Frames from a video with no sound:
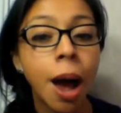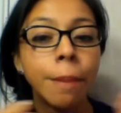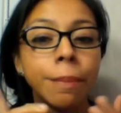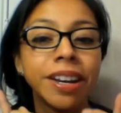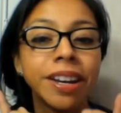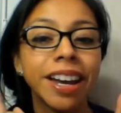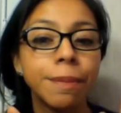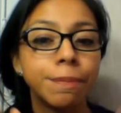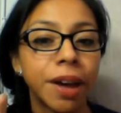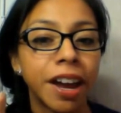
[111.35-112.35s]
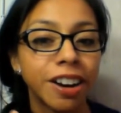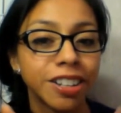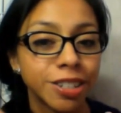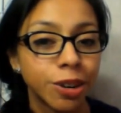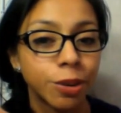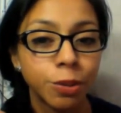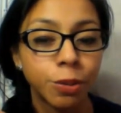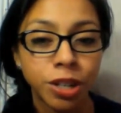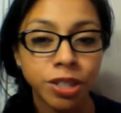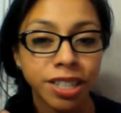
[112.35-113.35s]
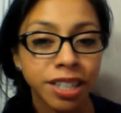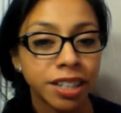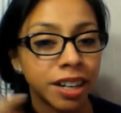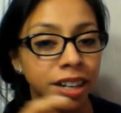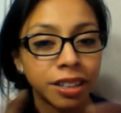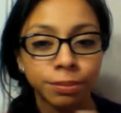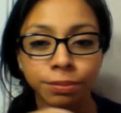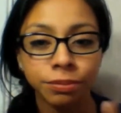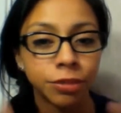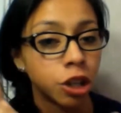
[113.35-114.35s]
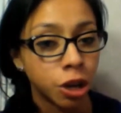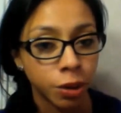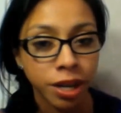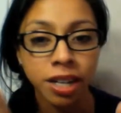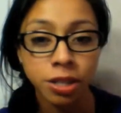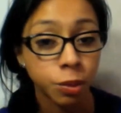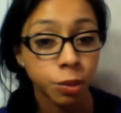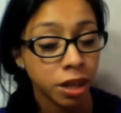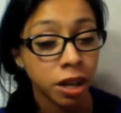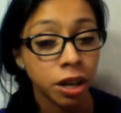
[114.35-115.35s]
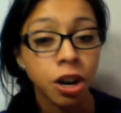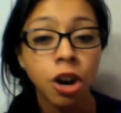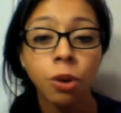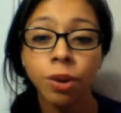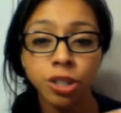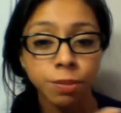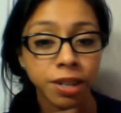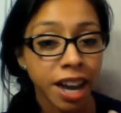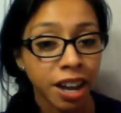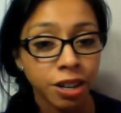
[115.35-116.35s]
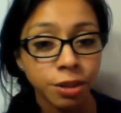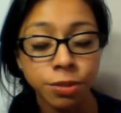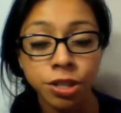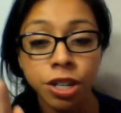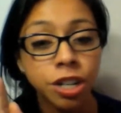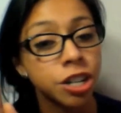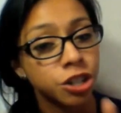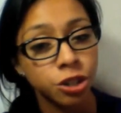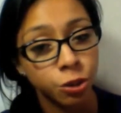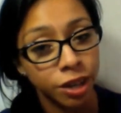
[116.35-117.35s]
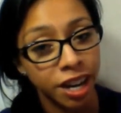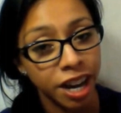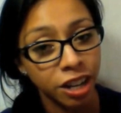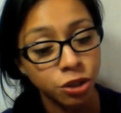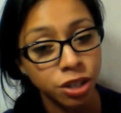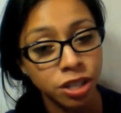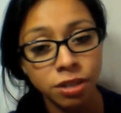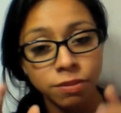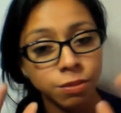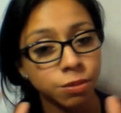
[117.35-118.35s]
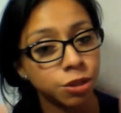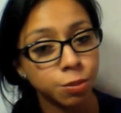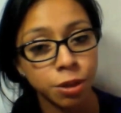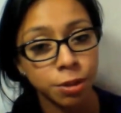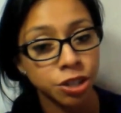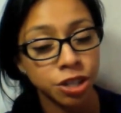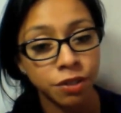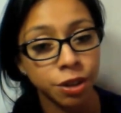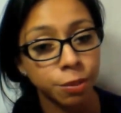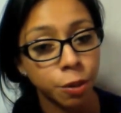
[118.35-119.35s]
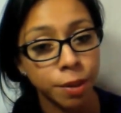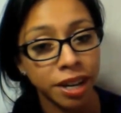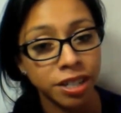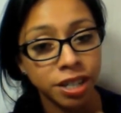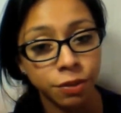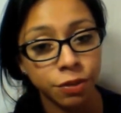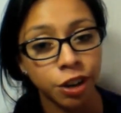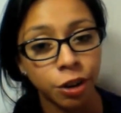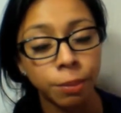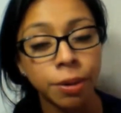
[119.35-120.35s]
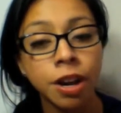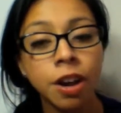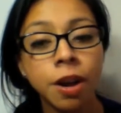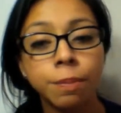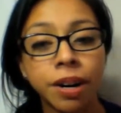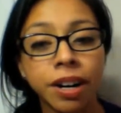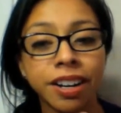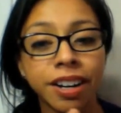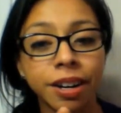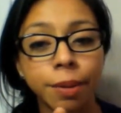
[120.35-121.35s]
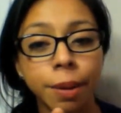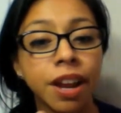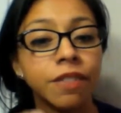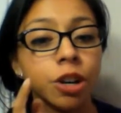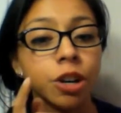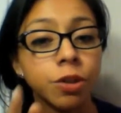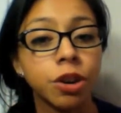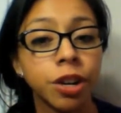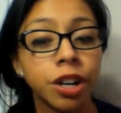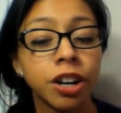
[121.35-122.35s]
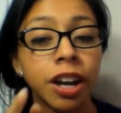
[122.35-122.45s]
Midnight in Paris, Owen Wilson. Um, no, he doesn't win there. Rachel McAdams, she's a great actress. She's pretty much in every romantic film. But um, I'm going to have to go with no here.